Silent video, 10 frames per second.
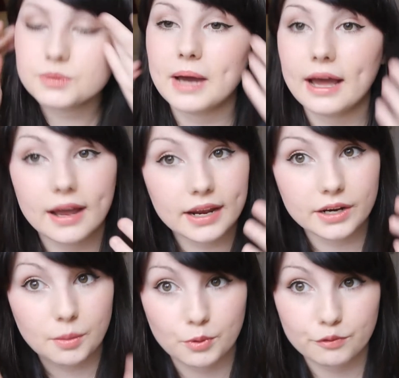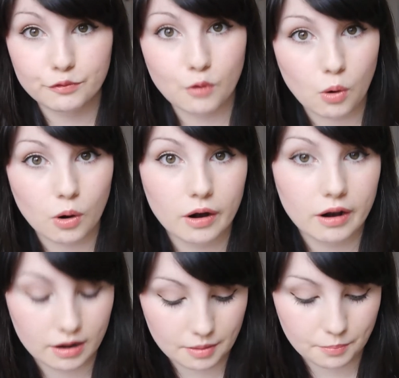to my number
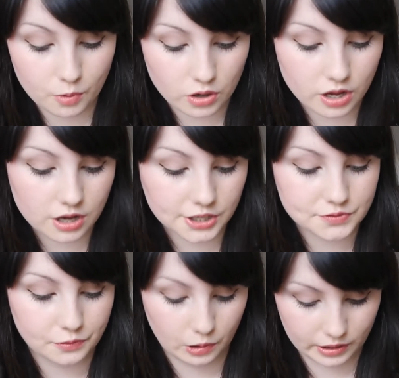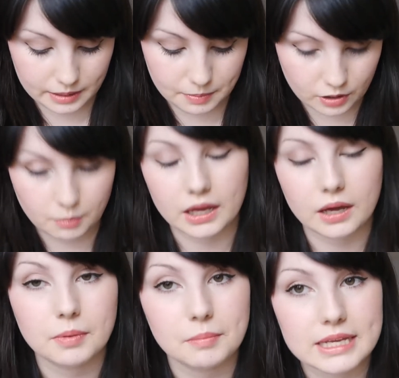4 product for keeping your
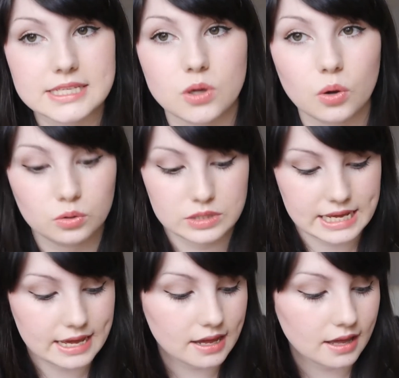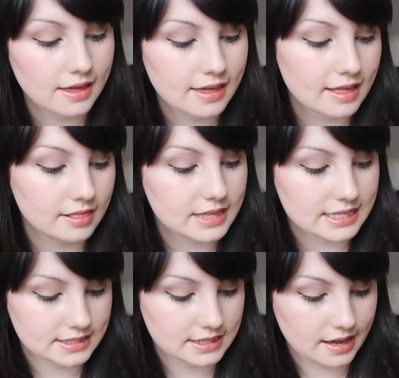makeup in place all day.
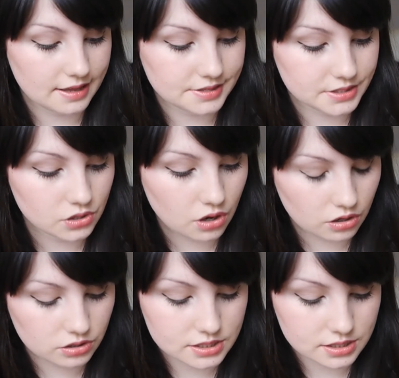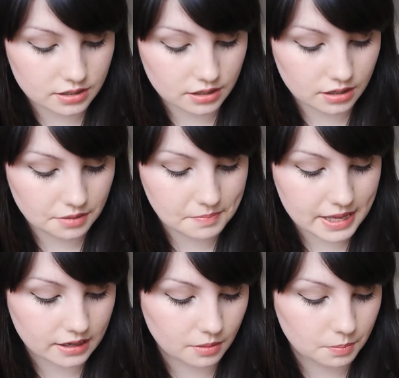This is not a
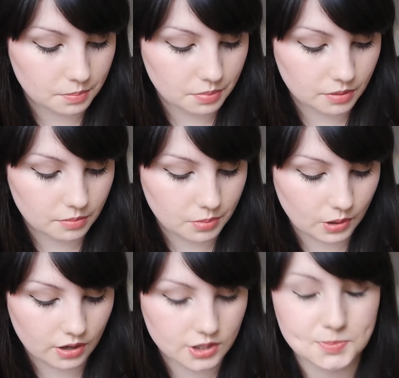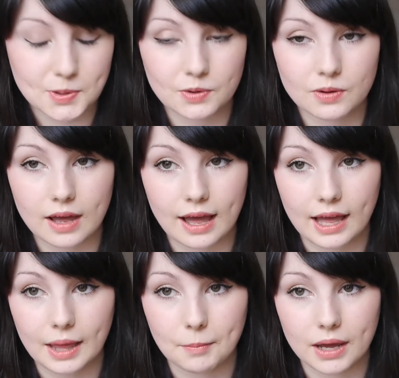makeup product, but
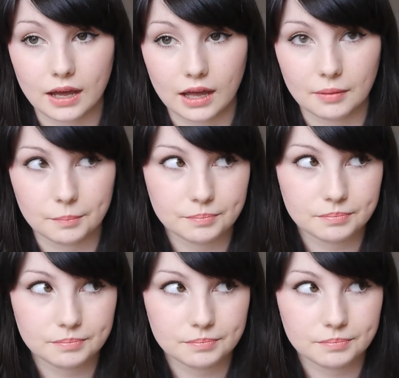a